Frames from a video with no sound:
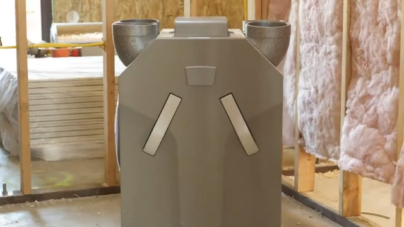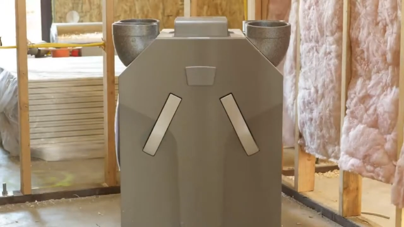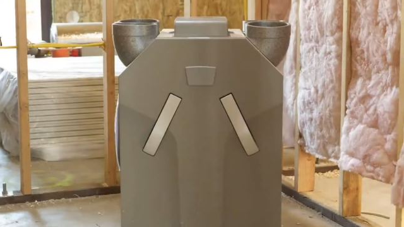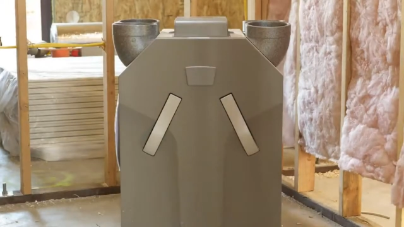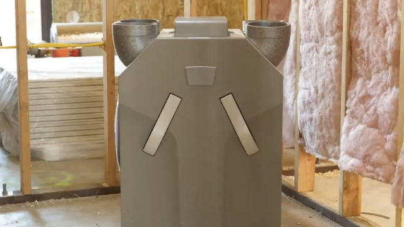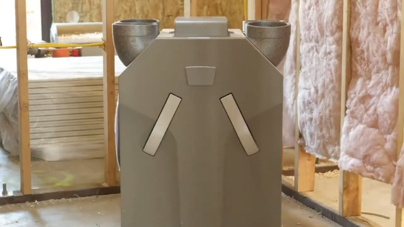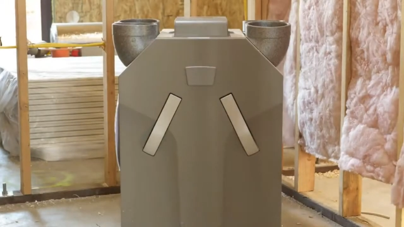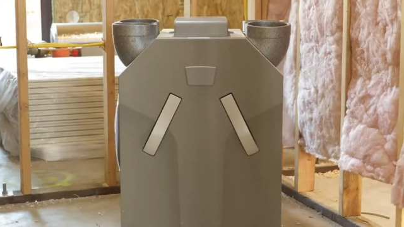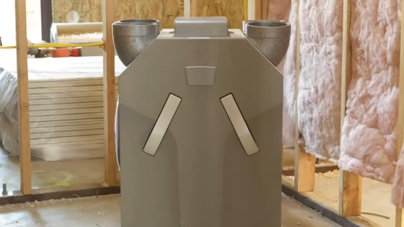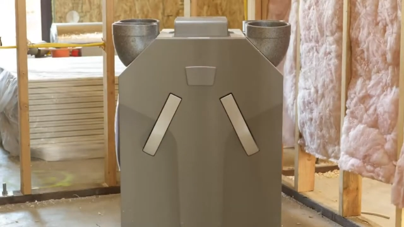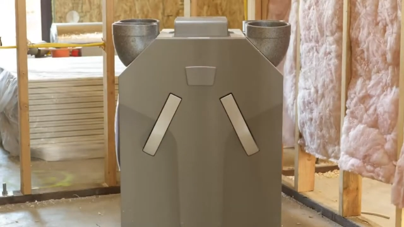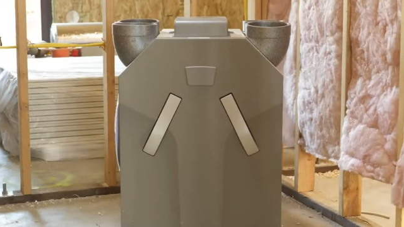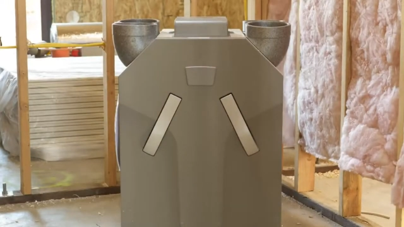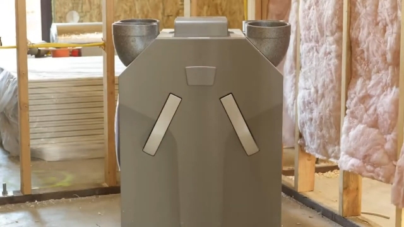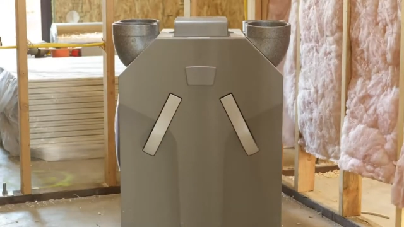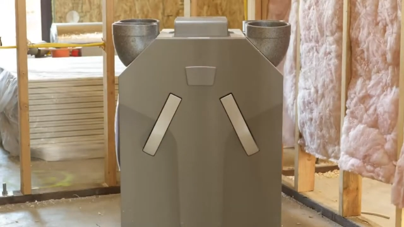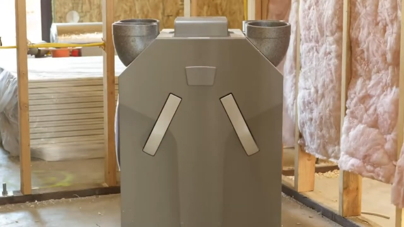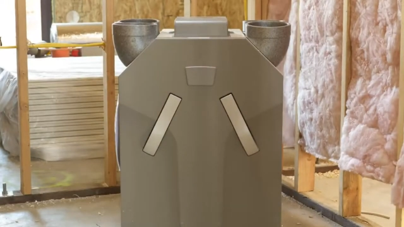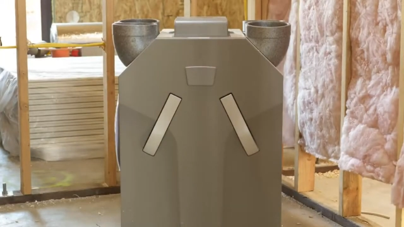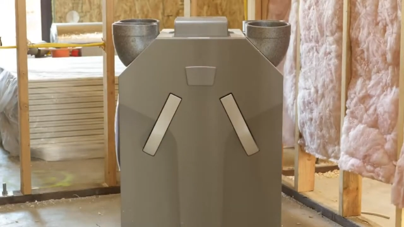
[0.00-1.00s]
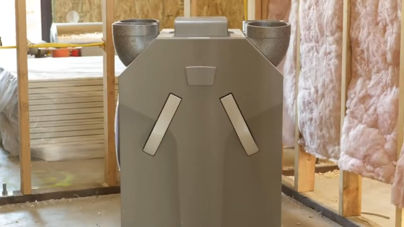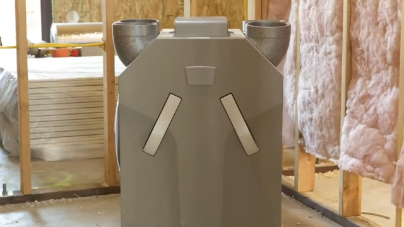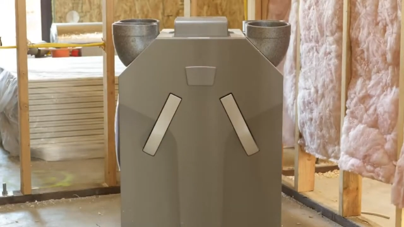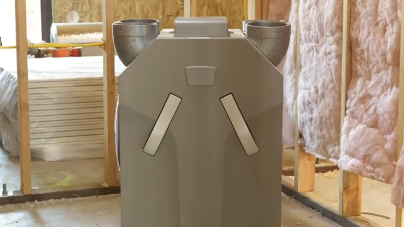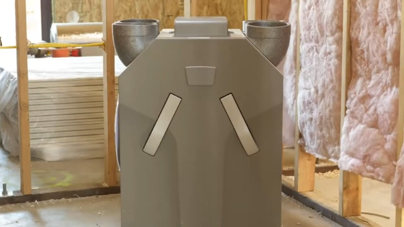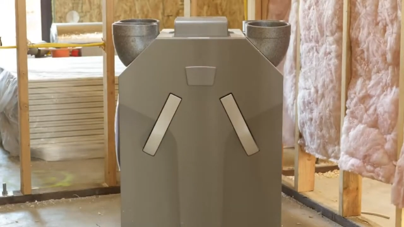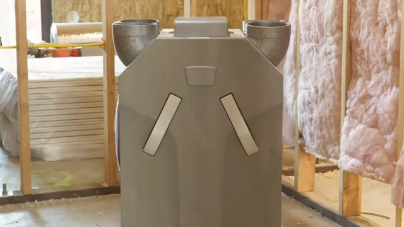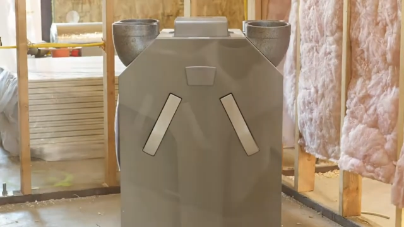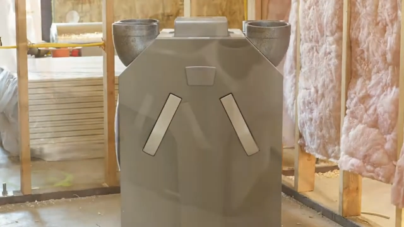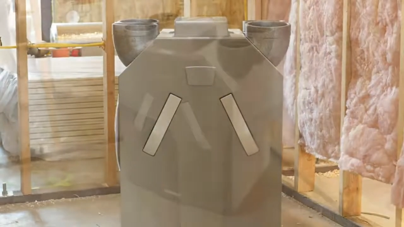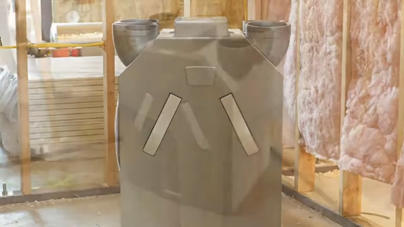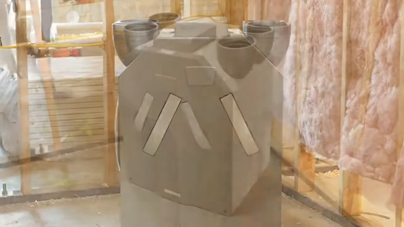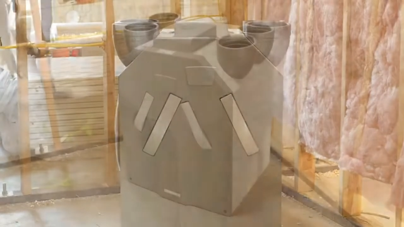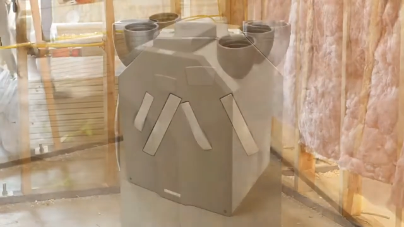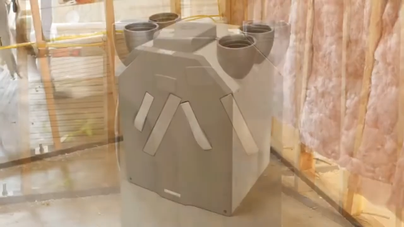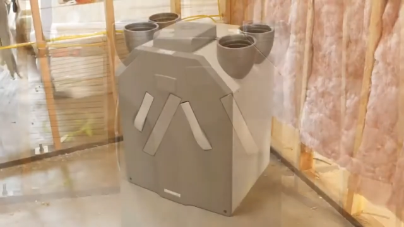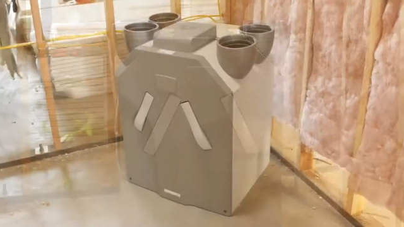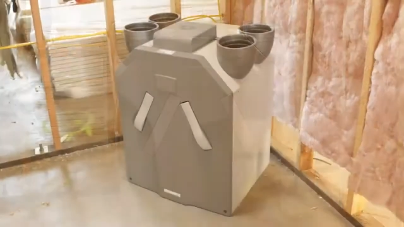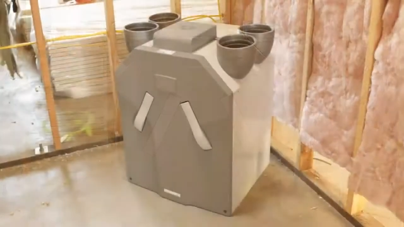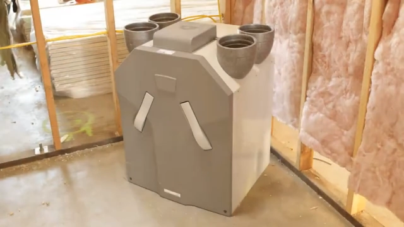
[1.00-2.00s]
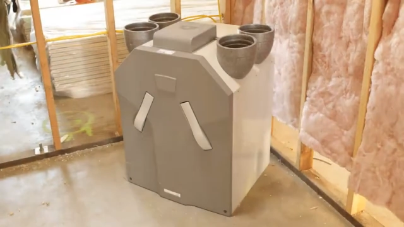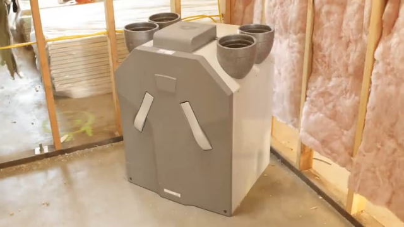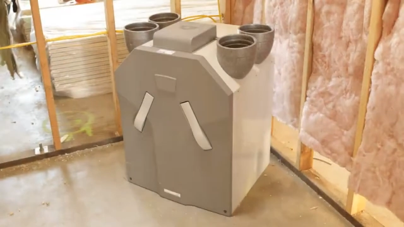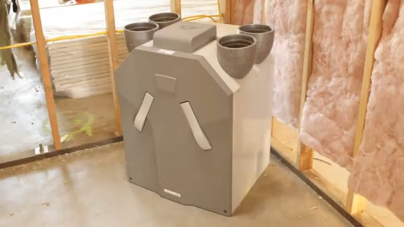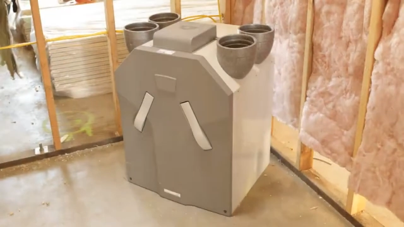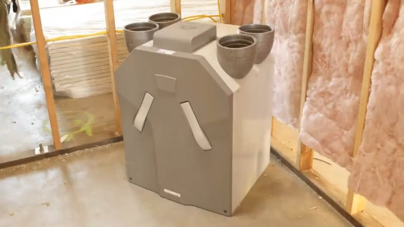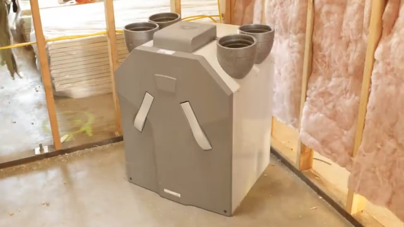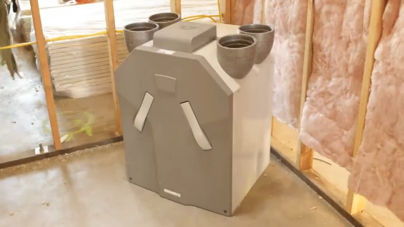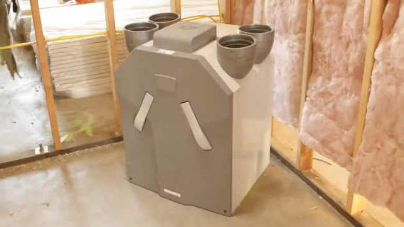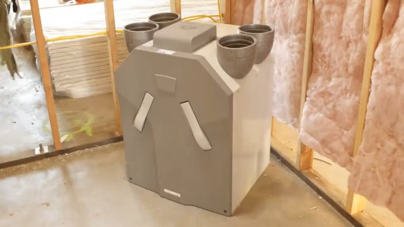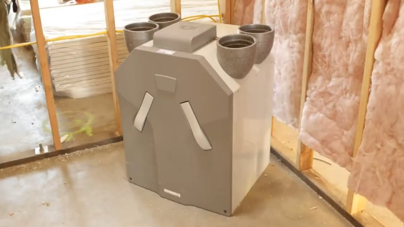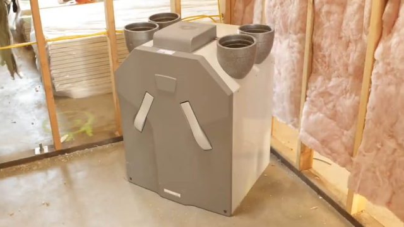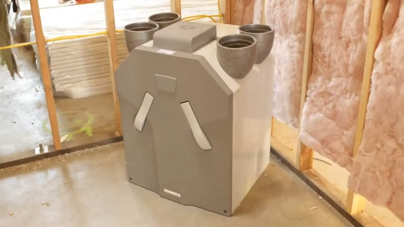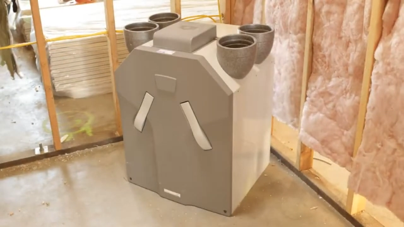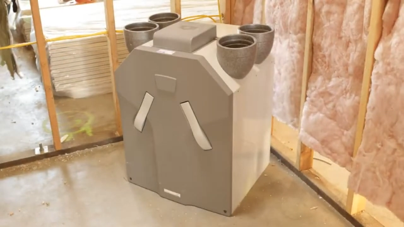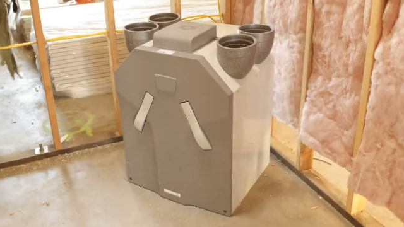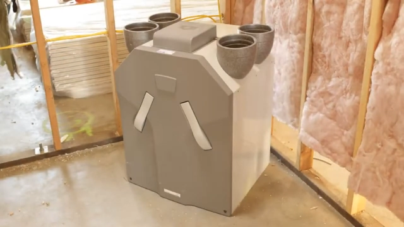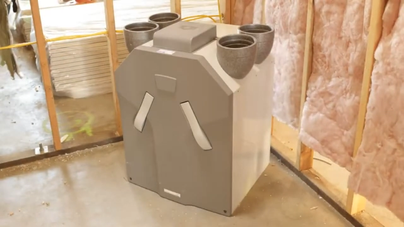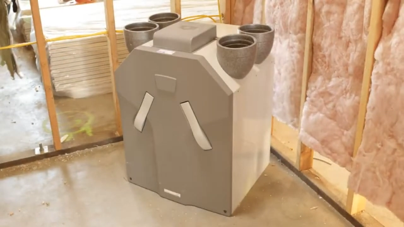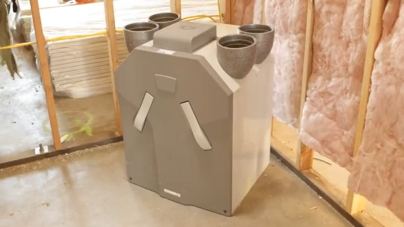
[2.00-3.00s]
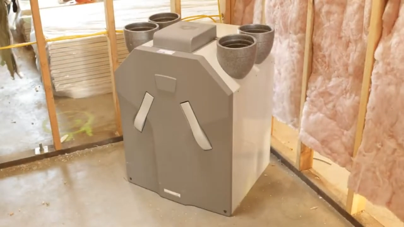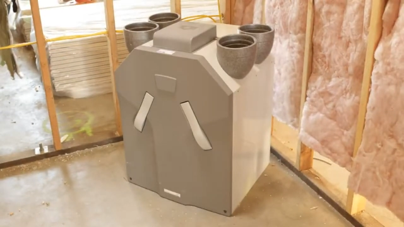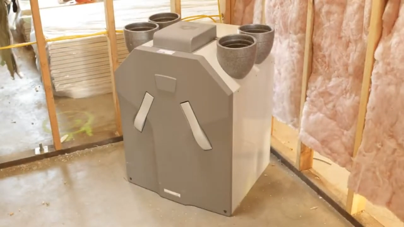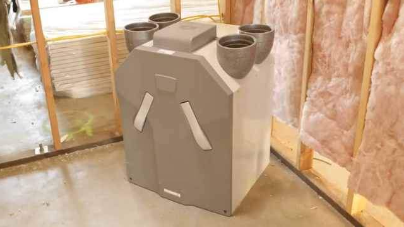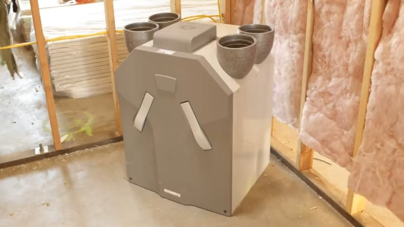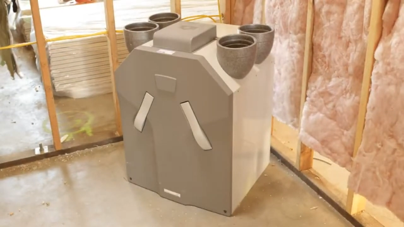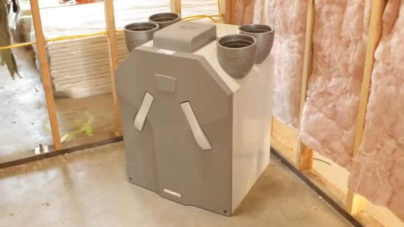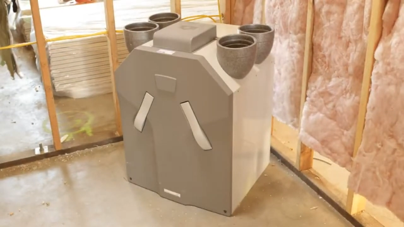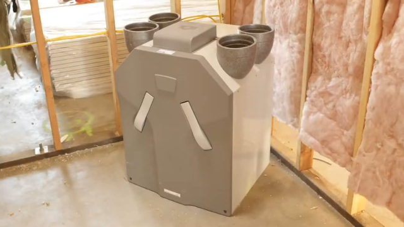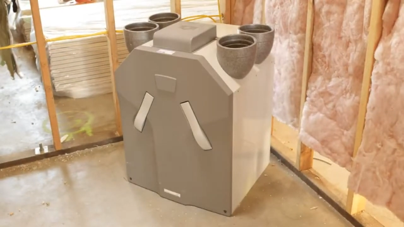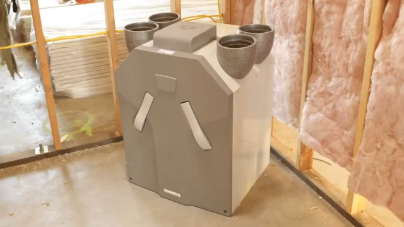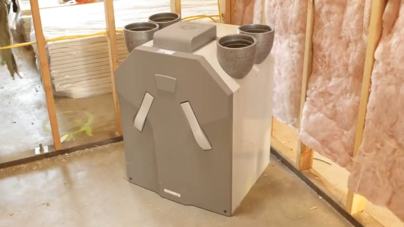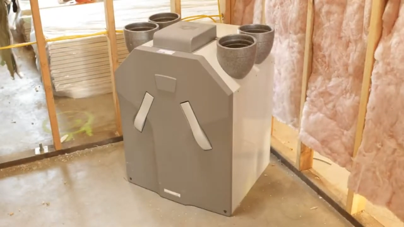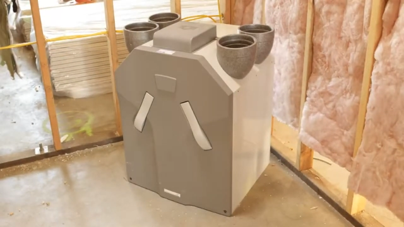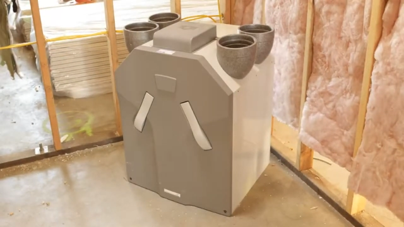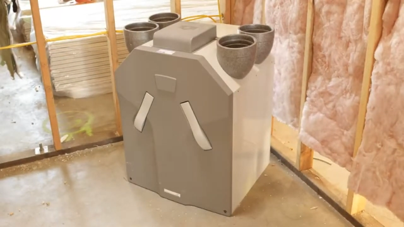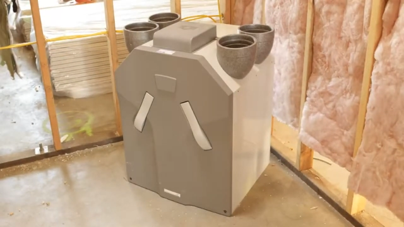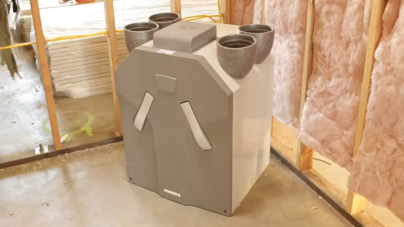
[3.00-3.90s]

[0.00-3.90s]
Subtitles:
[unreadable: no face in view]